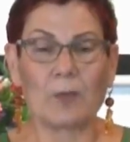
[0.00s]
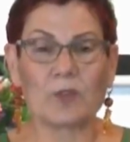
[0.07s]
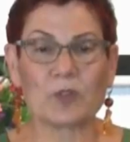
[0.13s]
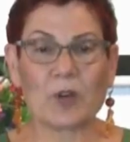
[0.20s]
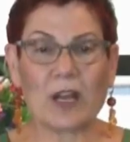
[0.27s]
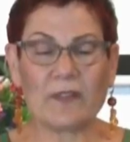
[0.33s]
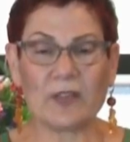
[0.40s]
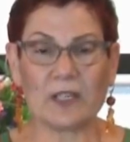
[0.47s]
I'm
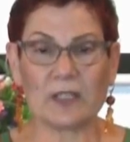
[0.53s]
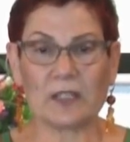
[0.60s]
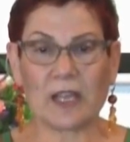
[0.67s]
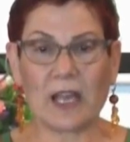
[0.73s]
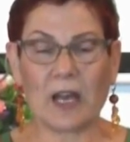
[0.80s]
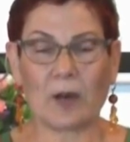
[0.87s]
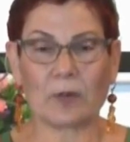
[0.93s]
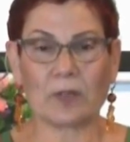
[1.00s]
driving
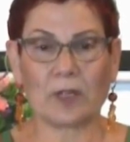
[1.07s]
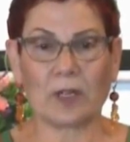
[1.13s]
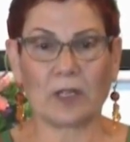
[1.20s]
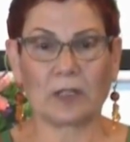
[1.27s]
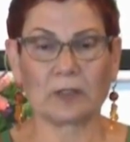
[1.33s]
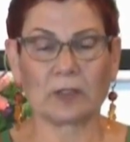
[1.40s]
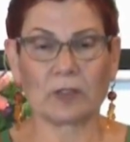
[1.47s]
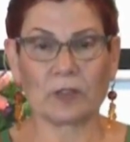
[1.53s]
down
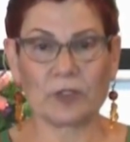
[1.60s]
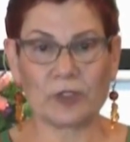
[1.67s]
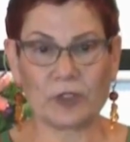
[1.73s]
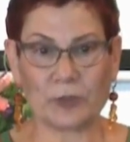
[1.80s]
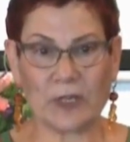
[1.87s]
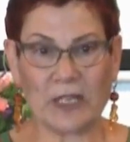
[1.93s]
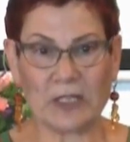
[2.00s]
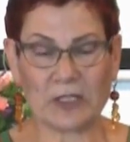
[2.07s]
a little
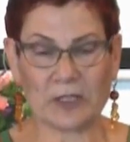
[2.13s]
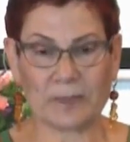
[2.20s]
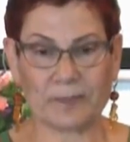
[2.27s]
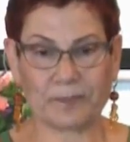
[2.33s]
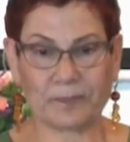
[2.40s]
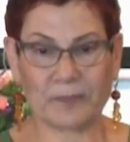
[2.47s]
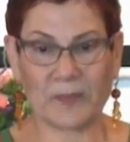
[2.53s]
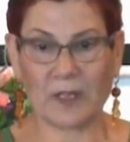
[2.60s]
street
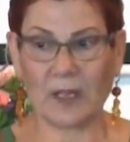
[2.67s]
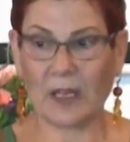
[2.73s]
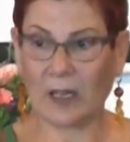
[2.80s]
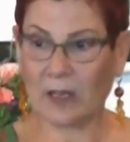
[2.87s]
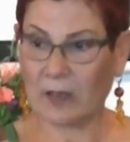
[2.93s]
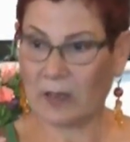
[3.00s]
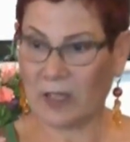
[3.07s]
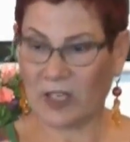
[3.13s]

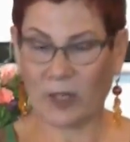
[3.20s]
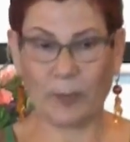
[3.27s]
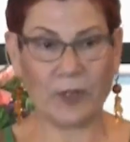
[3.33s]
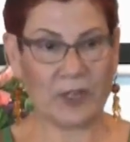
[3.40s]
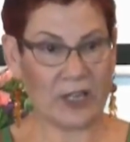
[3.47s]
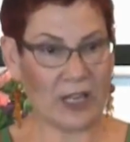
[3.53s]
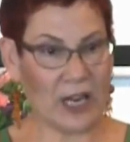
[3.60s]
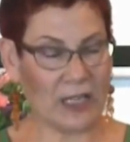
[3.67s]
in the
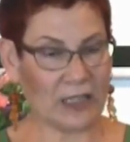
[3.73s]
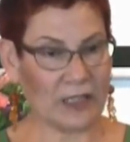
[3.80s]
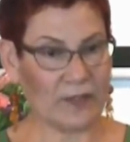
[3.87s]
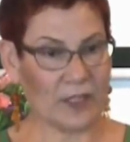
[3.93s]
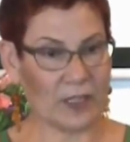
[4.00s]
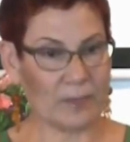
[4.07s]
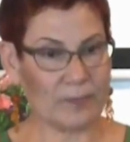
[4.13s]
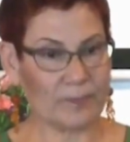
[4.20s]
community I
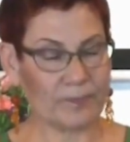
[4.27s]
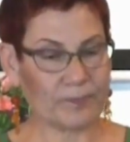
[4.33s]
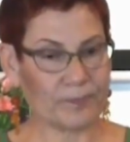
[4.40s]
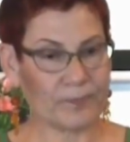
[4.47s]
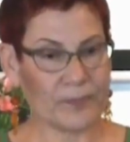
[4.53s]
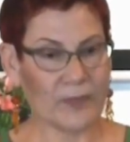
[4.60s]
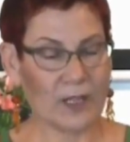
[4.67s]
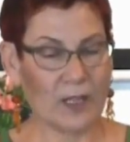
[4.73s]
live in,
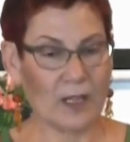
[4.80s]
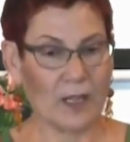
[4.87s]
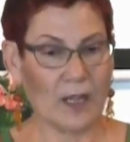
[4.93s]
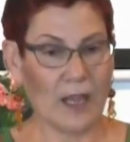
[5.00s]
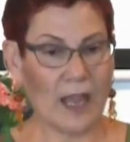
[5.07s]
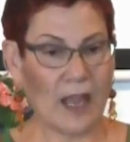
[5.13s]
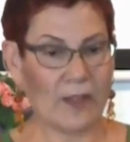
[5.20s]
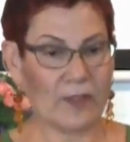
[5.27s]

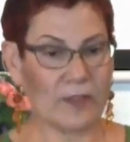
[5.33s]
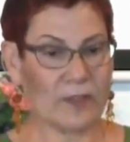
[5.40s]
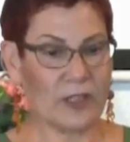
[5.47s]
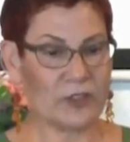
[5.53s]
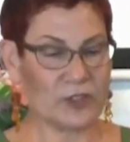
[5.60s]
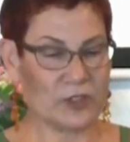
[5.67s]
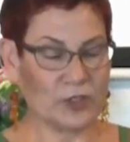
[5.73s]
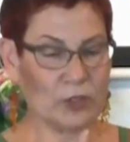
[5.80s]
and
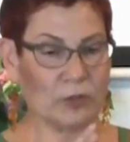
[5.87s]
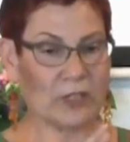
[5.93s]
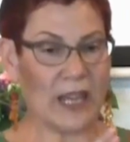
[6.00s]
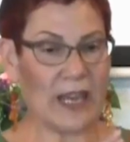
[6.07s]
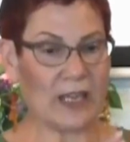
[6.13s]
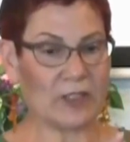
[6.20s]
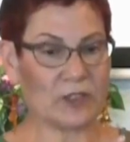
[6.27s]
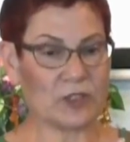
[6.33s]
it's two
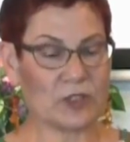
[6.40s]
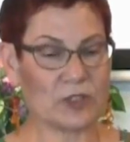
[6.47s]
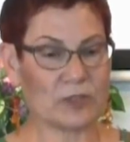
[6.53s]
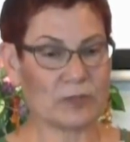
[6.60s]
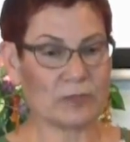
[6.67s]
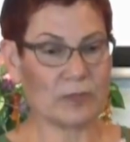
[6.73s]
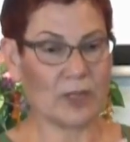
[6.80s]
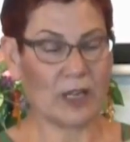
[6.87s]

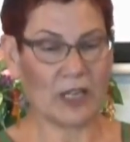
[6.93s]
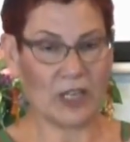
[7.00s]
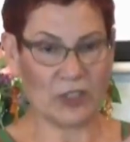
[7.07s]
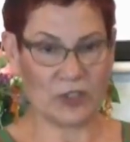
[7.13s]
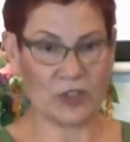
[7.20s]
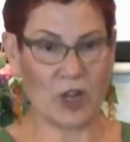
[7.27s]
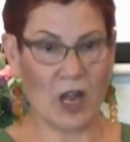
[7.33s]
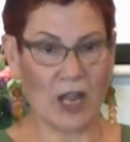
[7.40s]
lanes on
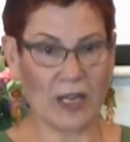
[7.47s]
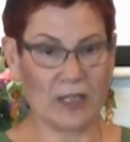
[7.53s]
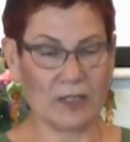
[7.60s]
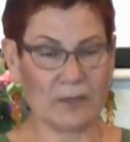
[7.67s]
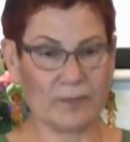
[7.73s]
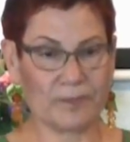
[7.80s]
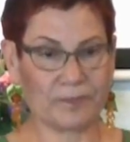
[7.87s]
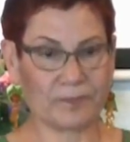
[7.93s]
each
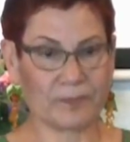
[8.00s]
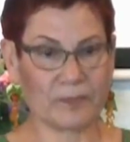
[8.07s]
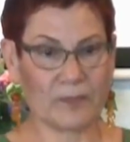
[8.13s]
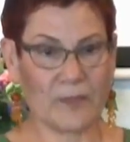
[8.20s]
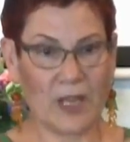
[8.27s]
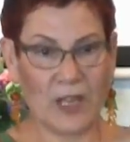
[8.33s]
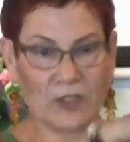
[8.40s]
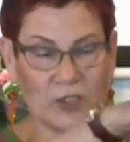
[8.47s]
side
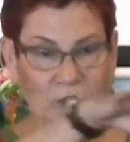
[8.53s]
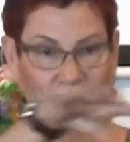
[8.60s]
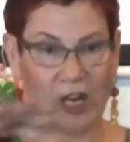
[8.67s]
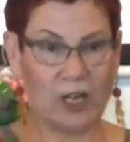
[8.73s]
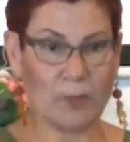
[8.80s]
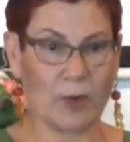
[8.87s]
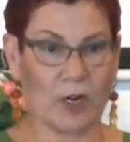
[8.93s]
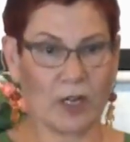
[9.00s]
and
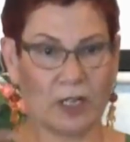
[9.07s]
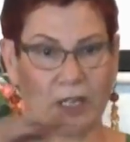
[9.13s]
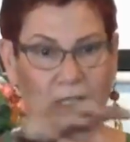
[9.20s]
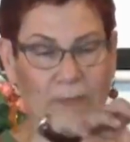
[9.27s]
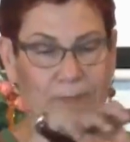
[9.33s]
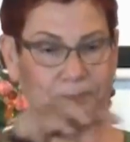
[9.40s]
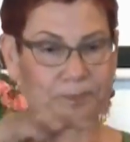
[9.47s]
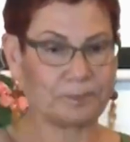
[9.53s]
side
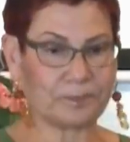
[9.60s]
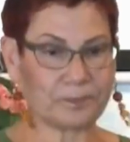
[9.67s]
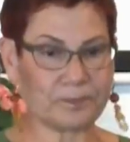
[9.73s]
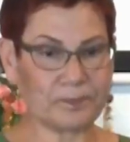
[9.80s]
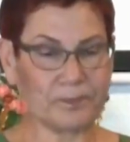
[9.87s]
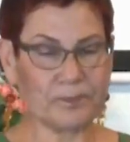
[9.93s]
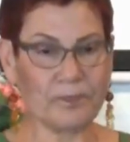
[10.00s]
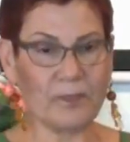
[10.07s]
parking.
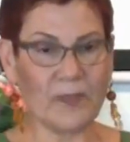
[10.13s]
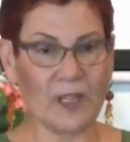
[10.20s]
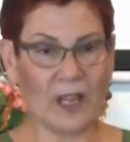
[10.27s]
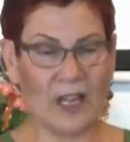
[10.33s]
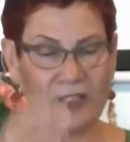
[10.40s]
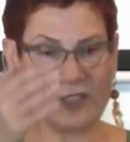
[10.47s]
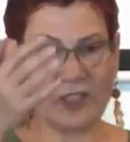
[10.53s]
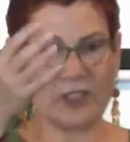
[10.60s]

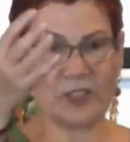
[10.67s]
I